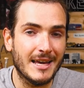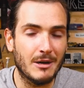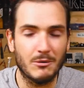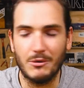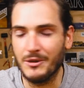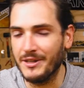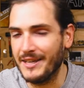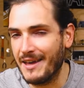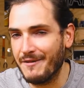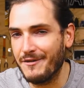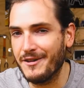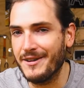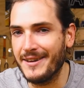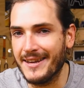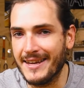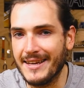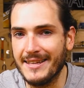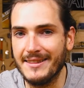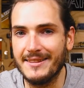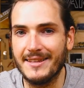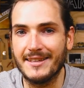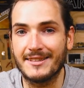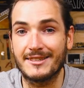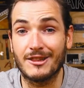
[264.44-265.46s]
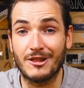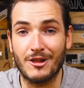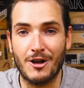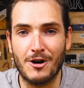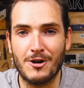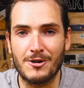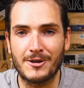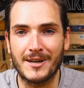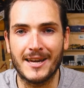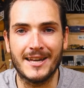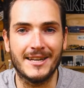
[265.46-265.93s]
it will never need this
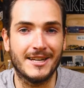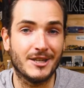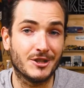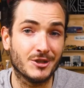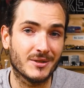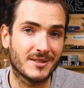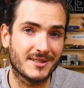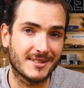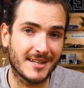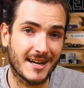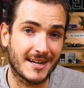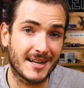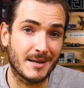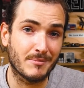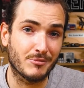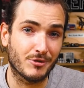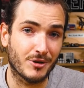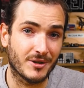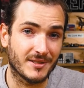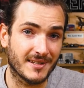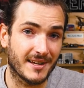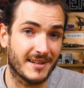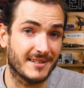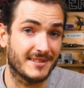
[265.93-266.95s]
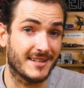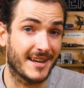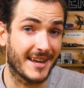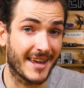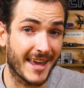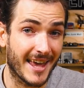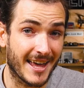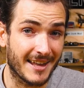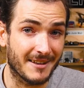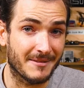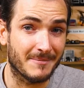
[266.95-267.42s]
long initial startup process
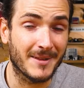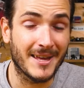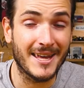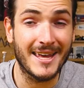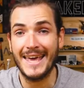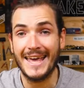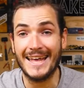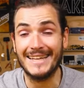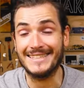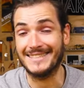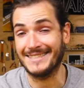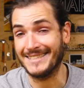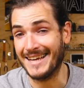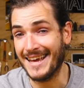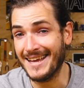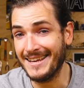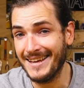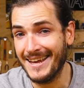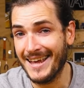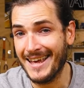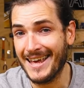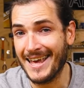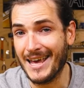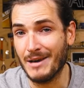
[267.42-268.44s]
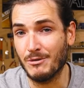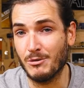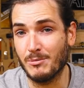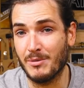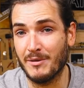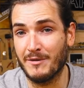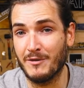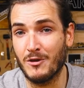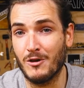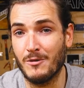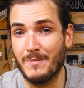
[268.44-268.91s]
again. Instead, it will
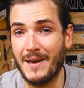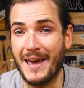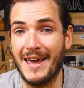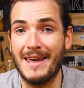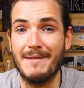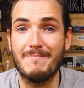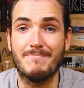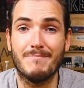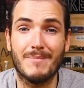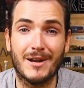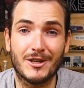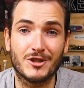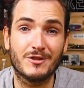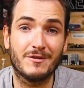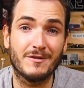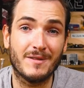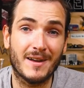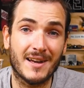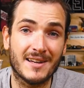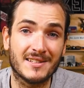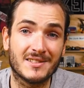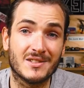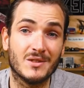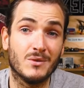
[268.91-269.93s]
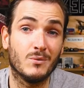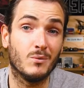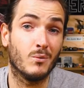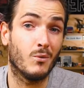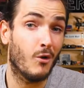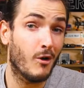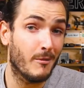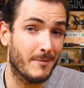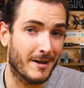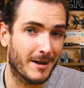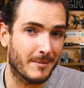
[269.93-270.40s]
perform a much faster
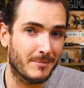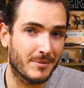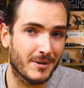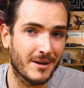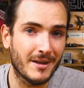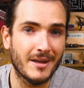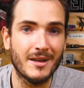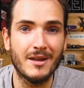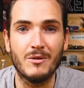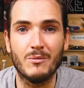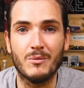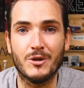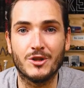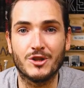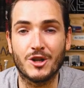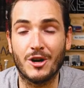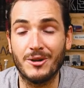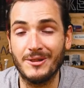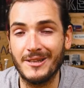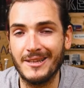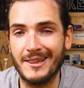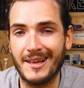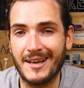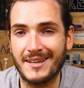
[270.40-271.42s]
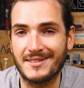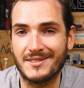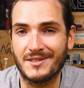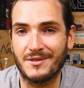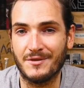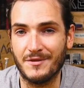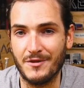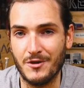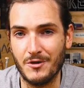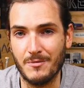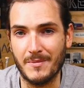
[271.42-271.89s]
warm-up, which only lasts
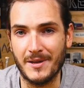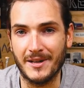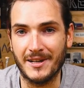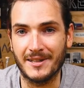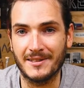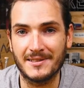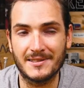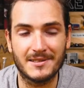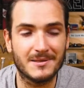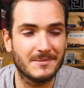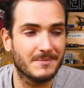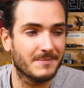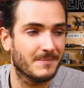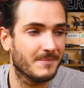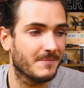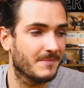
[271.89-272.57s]
a few minutes.